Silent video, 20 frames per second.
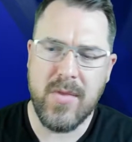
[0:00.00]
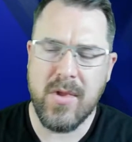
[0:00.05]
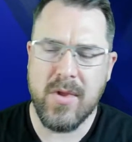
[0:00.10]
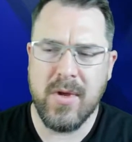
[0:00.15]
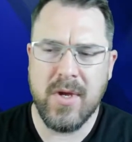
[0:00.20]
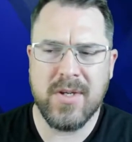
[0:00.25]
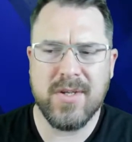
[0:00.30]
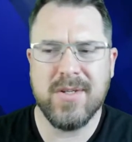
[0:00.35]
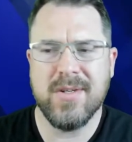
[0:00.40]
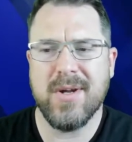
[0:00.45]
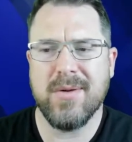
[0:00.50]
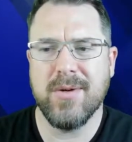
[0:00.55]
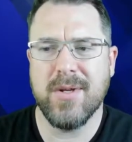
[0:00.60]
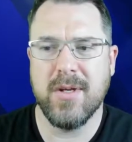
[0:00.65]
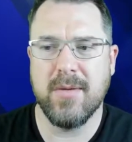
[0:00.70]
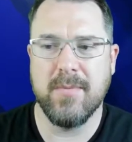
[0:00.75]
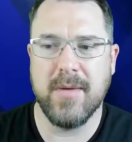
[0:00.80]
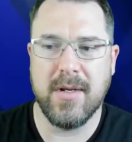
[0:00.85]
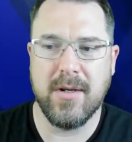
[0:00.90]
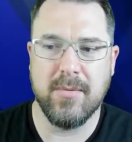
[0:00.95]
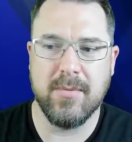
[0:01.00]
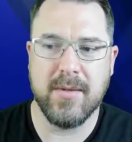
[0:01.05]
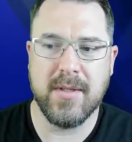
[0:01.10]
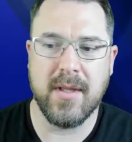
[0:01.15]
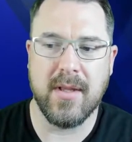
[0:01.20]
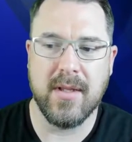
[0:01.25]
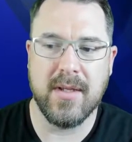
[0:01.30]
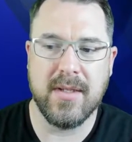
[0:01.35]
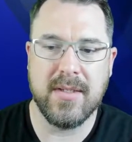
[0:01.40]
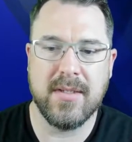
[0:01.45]
Actually, not really a menu, but
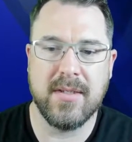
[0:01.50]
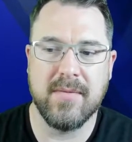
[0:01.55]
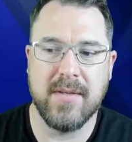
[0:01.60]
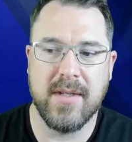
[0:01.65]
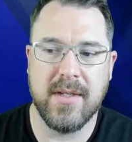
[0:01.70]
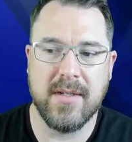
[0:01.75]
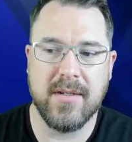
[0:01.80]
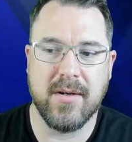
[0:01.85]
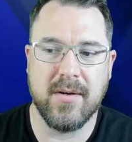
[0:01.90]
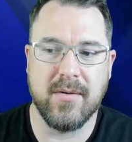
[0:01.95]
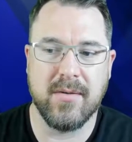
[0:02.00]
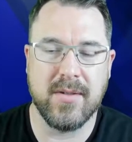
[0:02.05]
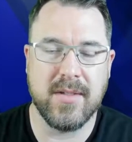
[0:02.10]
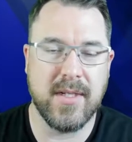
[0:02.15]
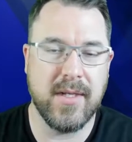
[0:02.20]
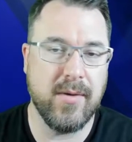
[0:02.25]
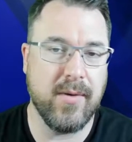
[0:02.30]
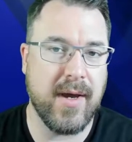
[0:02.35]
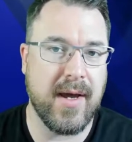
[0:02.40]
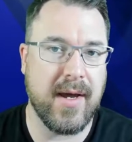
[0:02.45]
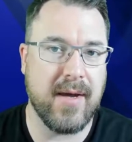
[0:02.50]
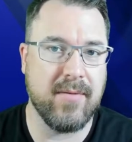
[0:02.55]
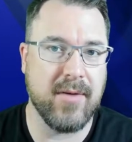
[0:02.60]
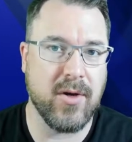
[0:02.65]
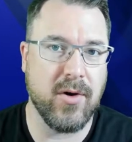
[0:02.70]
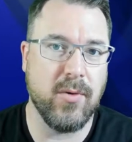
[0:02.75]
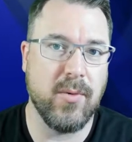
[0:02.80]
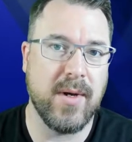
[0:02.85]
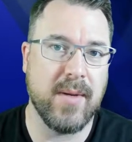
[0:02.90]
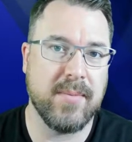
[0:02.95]
the list of the Eternals that you have
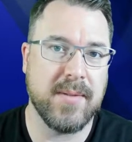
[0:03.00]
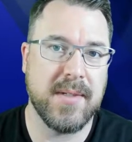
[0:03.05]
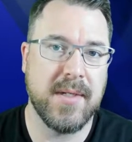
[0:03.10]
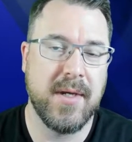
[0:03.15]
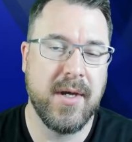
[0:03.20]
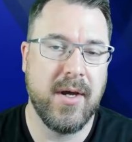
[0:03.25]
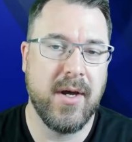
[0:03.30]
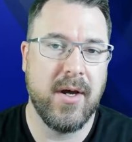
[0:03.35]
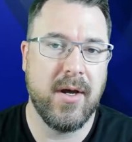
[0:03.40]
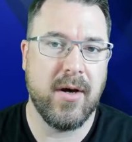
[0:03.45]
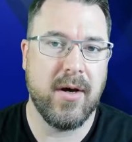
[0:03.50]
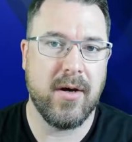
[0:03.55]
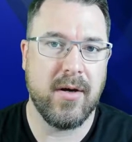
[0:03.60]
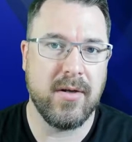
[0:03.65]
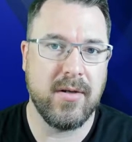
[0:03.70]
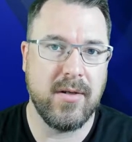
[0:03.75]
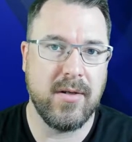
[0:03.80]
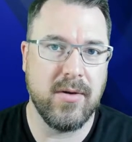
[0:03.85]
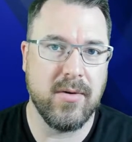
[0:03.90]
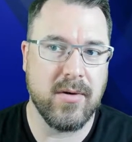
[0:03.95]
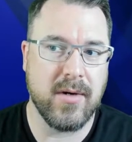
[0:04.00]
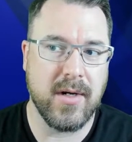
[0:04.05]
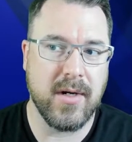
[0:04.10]
equipped on your